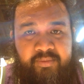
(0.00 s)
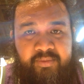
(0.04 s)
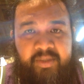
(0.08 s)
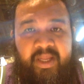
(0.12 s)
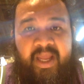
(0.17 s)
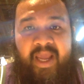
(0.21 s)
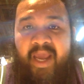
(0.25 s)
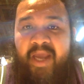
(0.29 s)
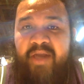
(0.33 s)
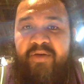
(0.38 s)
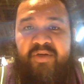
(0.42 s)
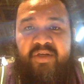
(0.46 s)

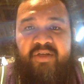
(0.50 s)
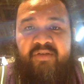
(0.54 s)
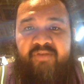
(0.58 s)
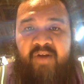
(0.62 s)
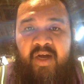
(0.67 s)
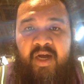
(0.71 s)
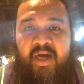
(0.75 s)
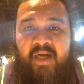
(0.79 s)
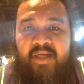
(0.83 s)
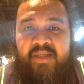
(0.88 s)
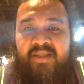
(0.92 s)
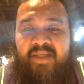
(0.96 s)
The Aaron
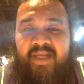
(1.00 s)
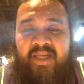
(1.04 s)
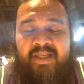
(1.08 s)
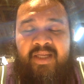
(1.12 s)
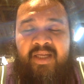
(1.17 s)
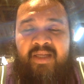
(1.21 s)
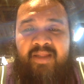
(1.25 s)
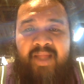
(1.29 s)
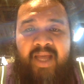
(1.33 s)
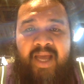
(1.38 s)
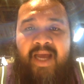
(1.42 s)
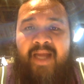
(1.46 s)
Fox
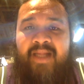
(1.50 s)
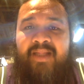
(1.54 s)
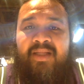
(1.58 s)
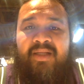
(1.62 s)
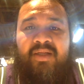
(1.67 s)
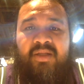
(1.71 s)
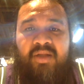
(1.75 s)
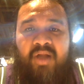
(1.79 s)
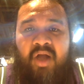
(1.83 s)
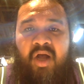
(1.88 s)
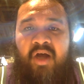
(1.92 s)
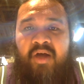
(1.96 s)
hitting that
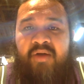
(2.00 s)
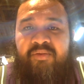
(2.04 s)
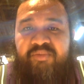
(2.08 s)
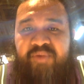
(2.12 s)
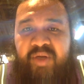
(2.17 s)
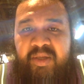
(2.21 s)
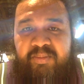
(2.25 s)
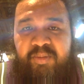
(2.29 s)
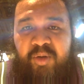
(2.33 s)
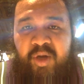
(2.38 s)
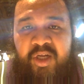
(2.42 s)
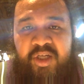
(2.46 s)
long
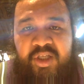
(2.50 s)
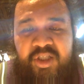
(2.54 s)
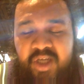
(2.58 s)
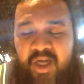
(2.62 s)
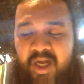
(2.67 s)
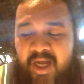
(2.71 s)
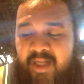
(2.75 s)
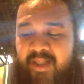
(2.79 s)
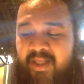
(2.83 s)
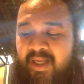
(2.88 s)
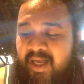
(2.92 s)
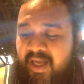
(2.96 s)
three-point
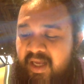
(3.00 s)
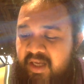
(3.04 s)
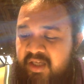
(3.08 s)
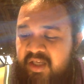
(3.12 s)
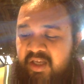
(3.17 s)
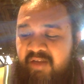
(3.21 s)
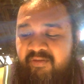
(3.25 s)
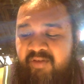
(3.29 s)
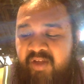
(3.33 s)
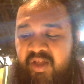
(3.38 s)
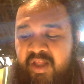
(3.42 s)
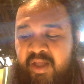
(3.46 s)
shot,
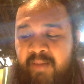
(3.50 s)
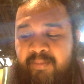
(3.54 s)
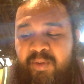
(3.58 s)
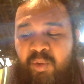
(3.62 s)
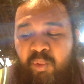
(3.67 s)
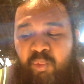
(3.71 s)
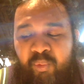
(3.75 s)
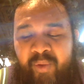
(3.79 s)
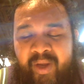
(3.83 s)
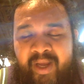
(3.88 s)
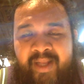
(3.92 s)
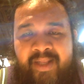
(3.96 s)
giving them
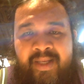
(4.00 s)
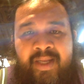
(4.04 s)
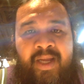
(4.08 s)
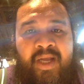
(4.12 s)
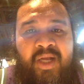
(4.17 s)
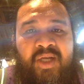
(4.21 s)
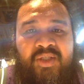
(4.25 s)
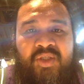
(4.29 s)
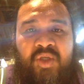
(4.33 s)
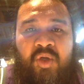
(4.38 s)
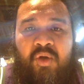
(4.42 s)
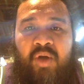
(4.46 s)
the win.
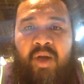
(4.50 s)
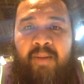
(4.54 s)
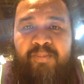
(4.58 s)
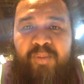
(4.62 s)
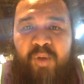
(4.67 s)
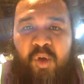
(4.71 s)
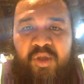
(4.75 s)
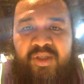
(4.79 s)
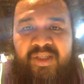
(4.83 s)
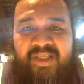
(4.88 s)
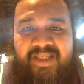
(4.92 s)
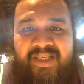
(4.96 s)
So
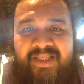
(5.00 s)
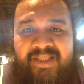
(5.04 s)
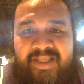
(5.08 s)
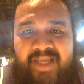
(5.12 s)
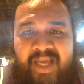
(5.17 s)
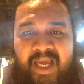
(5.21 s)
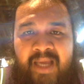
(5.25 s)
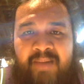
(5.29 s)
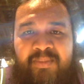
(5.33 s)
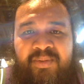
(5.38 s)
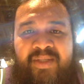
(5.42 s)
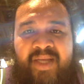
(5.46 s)
approaching this
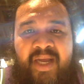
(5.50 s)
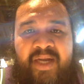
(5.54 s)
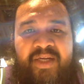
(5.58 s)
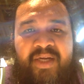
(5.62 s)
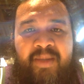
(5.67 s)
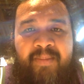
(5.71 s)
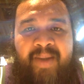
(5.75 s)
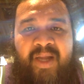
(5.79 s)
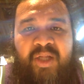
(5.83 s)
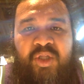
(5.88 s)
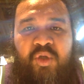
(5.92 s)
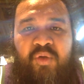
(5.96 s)
game,
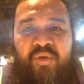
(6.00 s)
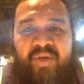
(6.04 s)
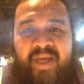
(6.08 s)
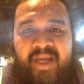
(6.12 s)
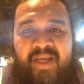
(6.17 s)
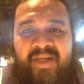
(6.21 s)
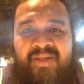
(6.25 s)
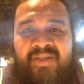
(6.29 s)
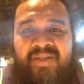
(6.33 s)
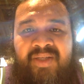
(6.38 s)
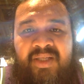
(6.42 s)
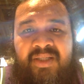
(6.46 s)
Sacramento
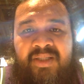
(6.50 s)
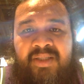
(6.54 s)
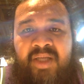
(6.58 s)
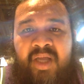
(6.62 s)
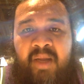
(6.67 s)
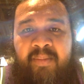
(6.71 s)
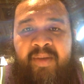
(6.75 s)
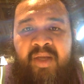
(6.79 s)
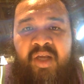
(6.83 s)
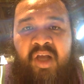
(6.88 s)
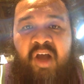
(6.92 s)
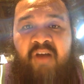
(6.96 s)
Kings is
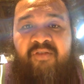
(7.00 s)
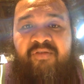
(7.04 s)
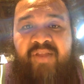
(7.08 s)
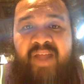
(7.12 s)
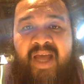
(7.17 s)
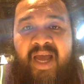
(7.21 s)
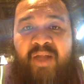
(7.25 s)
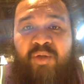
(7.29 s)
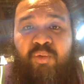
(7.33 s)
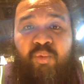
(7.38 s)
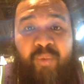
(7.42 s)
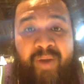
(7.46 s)
coming off
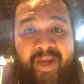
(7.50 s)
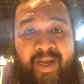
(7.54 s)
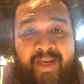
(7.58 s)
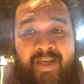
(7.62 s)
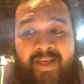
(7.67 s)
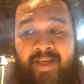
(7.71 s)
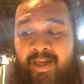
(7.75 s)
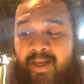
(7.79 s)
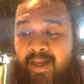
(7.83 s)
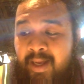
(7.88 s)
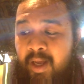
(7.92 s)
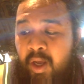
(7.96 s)
that win.
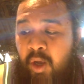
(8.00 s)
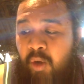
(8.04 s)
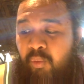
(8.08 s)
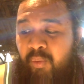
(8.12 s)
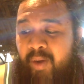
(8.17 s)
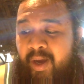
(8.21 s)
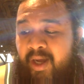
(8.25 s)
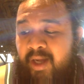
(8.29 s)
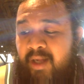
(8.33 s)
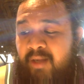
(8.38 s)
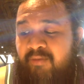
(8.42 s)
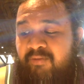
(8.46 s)

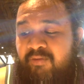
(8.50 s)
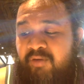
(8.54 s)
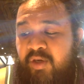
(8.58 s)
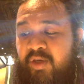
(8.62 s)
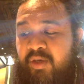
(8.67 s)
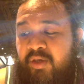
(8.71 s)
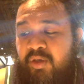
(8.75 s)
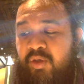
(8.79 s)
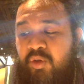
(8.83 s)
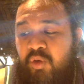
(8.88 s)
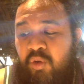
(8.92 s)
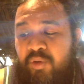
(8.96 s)
While
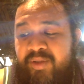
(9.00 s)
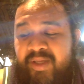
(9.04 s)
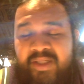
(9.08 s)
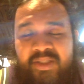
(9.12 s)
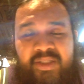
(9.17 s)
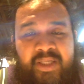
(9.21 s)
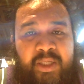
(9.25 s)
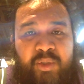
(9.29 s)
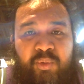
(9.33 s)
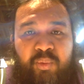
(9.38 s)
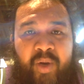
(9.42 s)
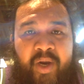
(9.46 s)
for Golden
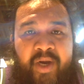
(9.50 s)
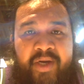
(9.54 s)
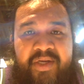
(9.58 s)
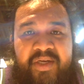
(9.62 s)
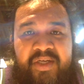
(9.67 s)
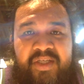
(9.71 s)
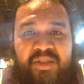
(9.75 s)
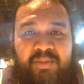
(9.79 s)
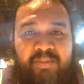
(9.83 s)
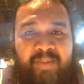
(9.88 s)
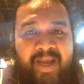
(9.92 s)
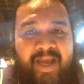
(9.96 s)
State
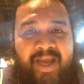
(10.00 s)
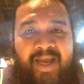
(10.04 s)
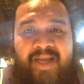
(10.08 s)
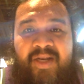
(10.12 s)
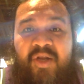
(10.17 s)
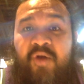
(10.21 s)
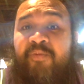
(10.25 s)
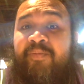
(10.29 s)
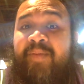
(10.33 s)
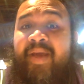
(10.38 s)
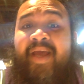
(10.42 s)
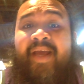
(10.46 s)
Warriors,
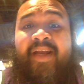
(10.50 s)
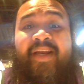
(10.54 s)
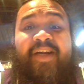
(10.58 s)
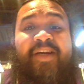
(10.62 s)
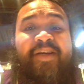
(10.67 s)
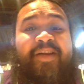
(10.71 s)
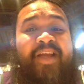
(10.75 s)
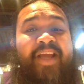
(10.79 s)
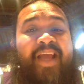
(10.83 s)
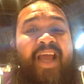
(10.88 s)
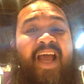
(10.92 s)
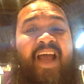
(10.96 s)
man, oh man,
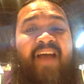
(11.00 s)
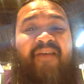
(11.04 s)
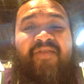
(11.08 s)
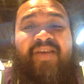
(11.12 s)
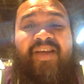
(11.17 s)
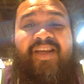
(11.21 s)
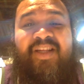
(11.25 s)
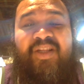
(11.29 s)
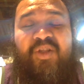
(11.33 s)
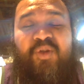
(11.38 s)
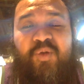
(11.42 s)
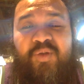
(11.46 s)
are they
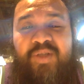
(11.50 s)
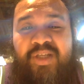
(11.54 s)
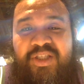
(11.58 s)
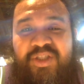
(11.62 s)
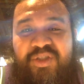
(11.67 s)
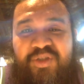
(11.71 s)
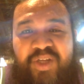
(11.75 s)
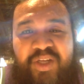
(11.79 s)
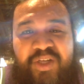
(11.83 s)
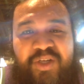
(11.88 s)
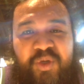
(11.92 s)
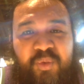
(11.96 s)
having a losing
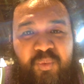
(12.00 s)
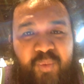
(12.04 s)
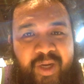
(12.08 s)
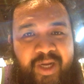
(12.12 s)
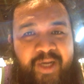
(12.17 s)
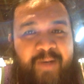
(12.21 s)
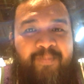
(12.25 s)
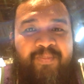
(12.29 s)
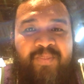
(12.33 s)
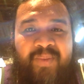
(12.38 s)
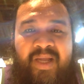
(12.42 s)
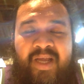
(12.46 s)
streak or
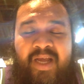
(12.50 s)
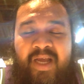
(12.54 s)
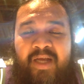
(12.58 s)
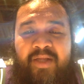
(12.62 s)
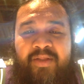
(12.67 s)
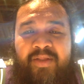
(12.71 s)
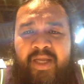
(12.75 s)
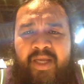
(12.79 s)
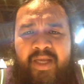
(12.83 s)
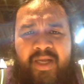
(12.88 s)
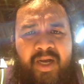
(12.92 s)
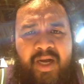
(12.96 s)
what?
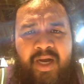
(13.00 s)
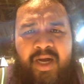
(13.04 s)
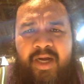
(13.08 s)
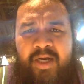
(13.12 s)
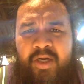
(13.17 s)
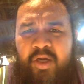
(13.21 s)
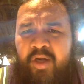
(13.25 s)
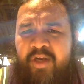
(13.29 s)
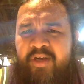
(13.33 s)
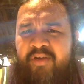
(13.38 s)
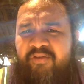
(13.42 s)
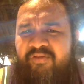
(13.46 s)
They
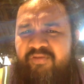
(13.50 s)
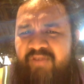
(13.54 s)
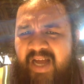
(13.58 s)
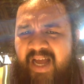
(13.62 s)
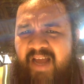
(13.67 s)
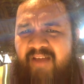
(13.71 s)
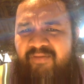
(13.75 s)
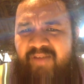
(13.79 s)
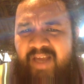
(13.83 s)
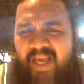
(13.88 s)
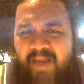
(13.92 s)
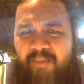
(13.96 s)
are on a
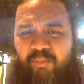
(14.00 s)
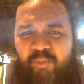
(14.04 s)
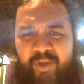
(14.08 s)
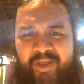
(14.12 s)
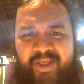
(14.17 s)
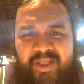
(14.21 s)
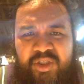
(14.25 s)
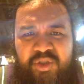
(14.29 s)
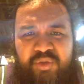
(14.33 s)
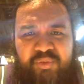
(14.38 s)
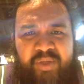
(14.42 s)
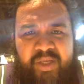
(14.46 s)
5-game
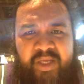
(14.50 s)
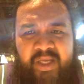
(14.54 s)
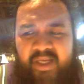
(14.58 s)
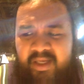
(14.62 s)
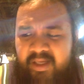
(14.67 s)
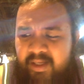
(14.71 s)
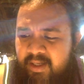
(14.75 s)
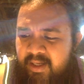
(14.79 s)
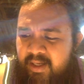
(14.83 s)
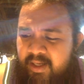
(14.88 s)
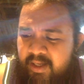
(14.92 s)
winning streak.